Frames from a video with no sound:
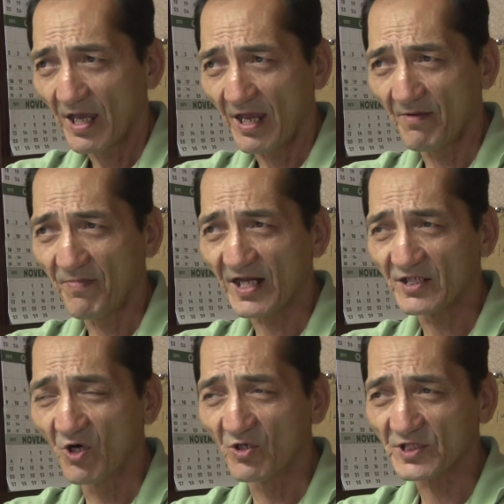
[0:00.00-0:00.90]
Everybody
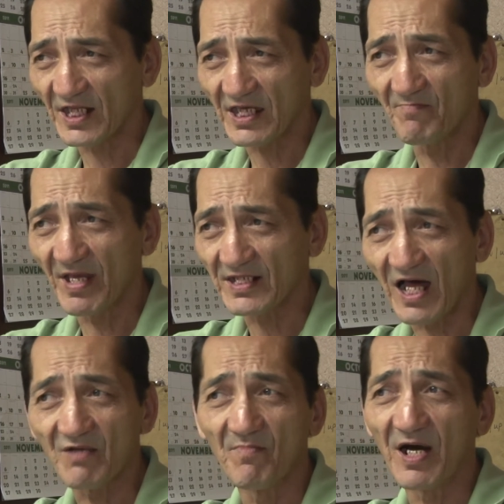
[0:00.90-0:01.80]
knows that they can make a
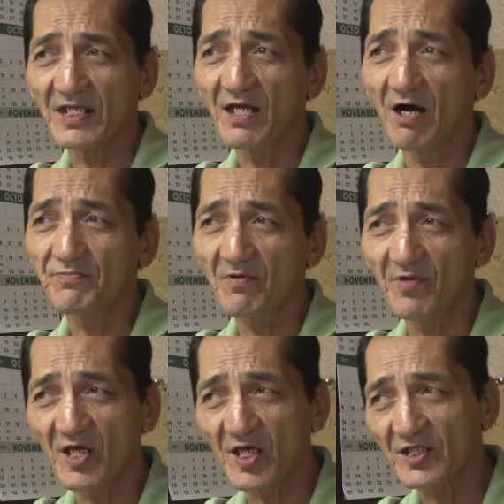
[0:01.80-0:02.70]
lot of money off of
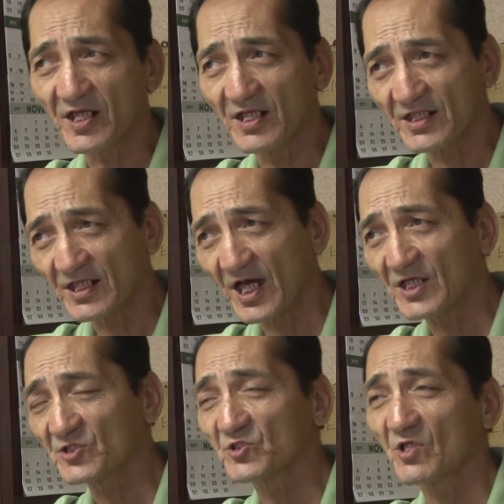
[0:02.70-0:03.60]
it, and
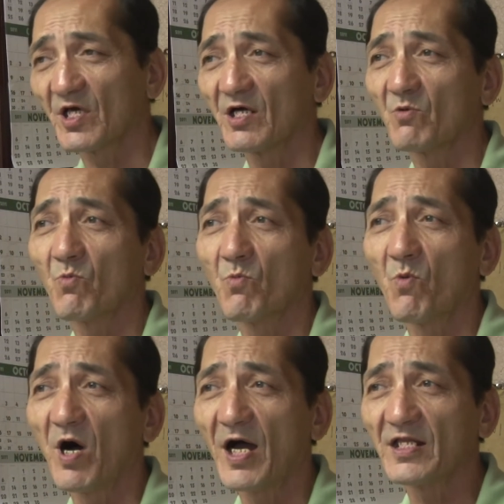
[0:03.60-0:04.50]
that's
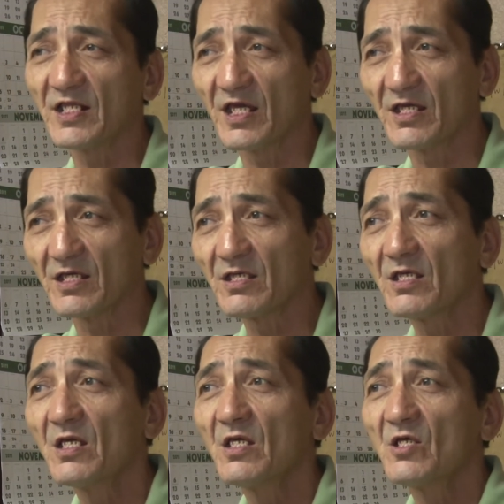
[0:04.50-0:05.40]
why they
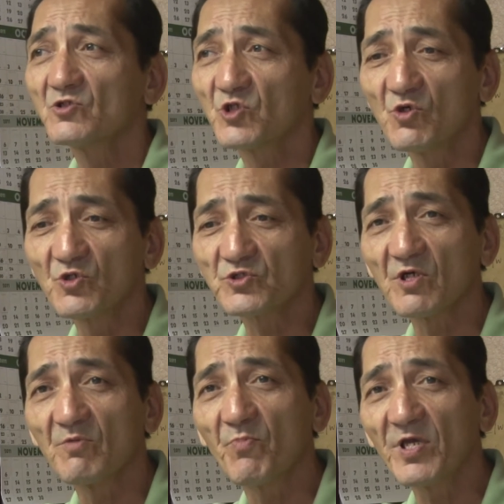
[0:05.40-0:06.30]
choose
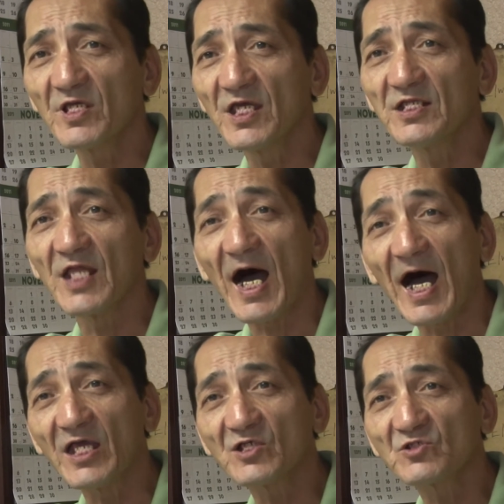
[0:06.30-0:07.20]
to bring in
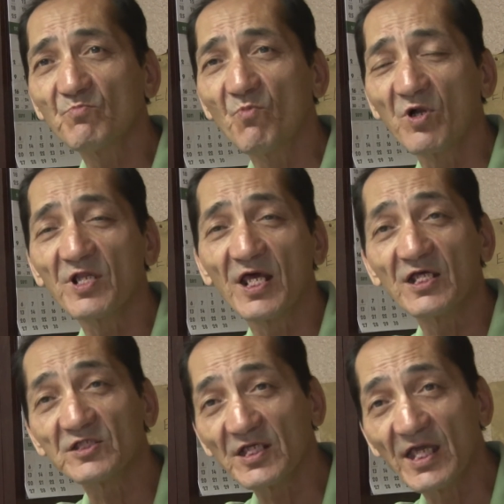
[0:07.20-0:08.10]
ice more than
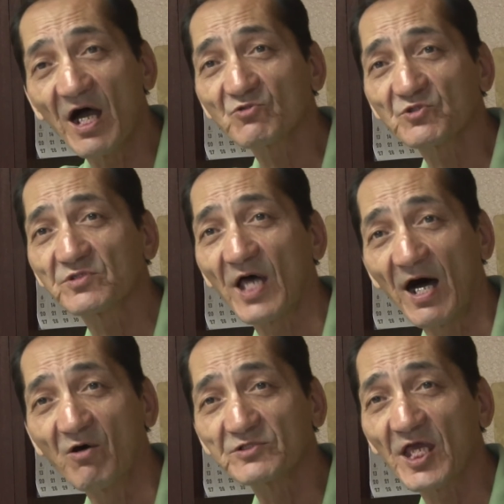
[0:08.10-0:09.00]
anything else
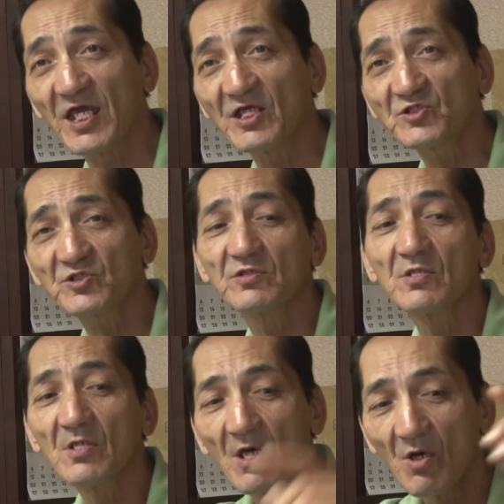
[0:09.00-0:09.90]
nowadays.
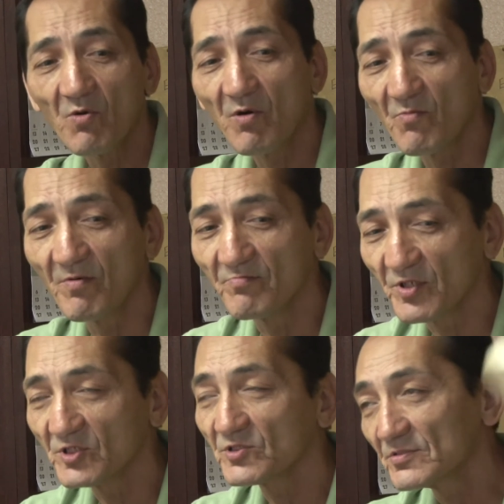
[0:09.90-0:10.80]
One moment,
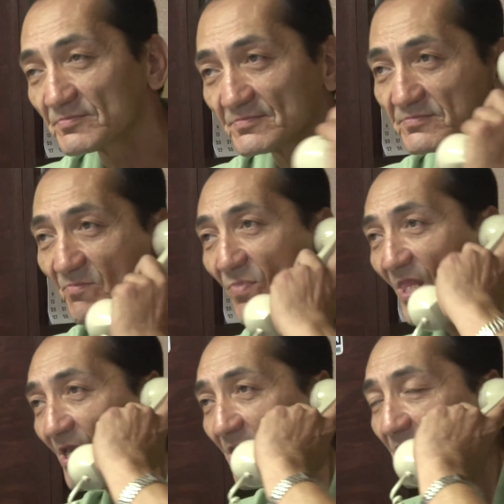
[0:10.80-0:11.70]
please.
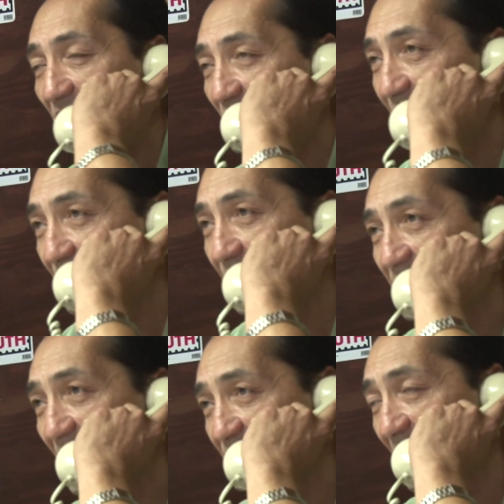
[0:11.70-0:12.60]
Hey, Jame at the
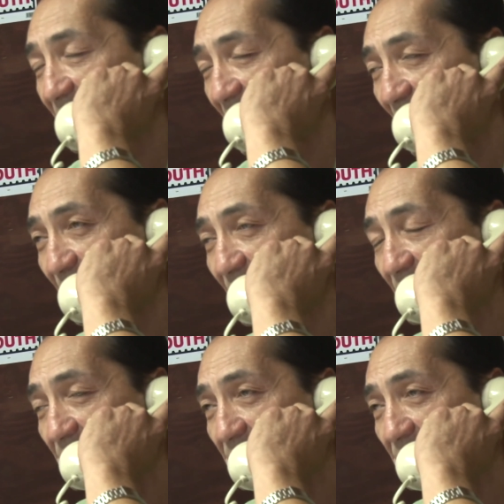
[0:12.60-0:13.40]
front desk, how can I help you?